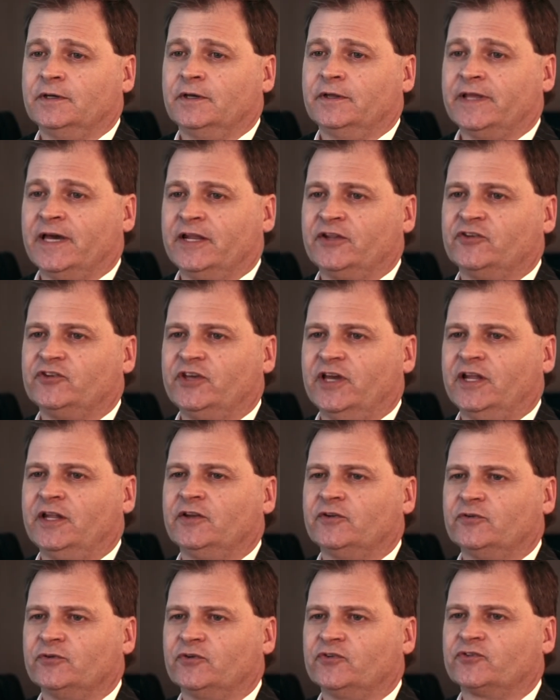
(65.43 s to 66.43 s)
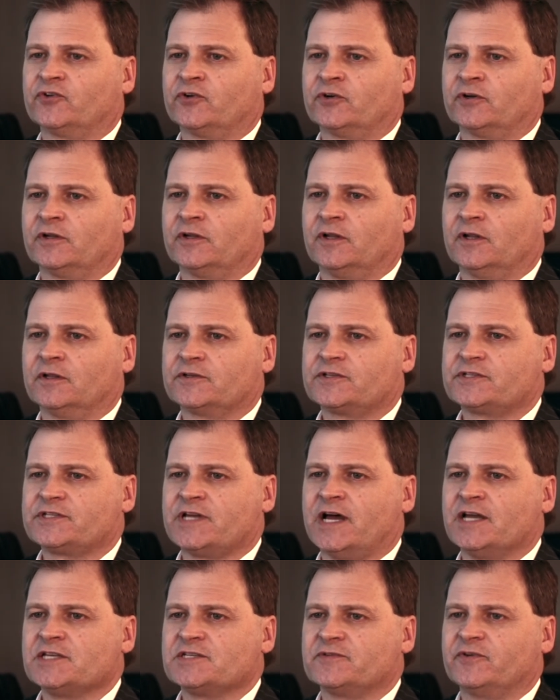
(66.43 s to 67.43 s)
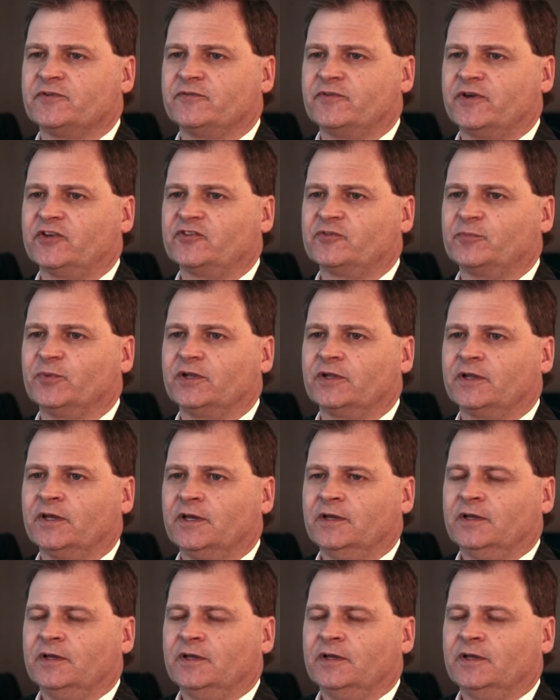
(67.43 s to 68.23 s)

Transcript: that is getting to a certain size of investment,